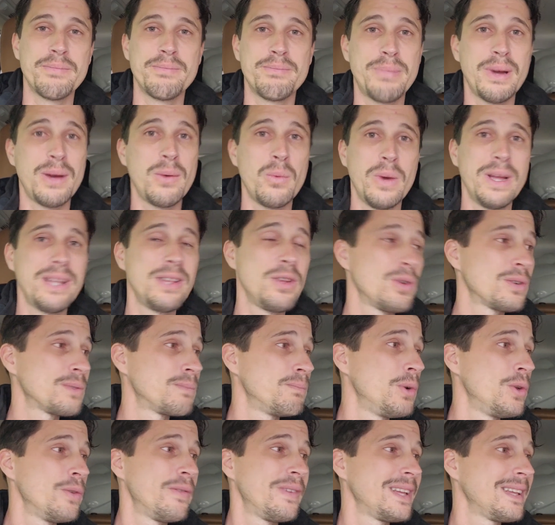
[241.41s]
But when you're
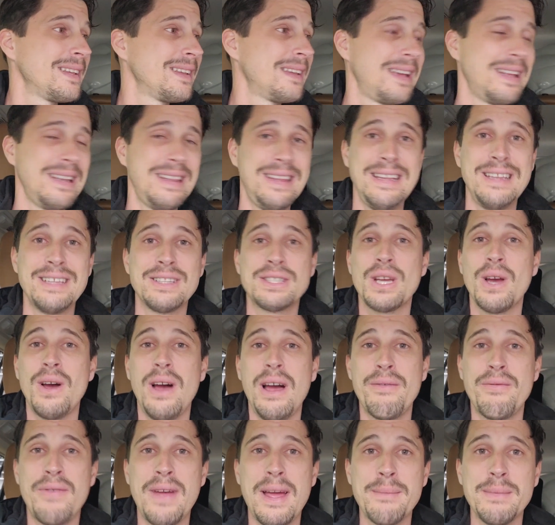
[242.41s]
moving and the
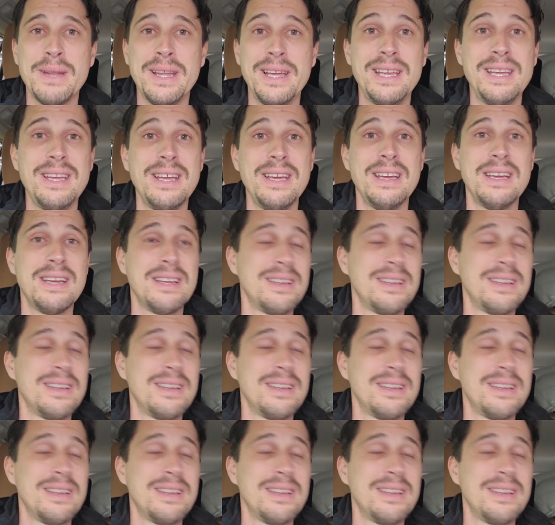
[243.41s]
entire family,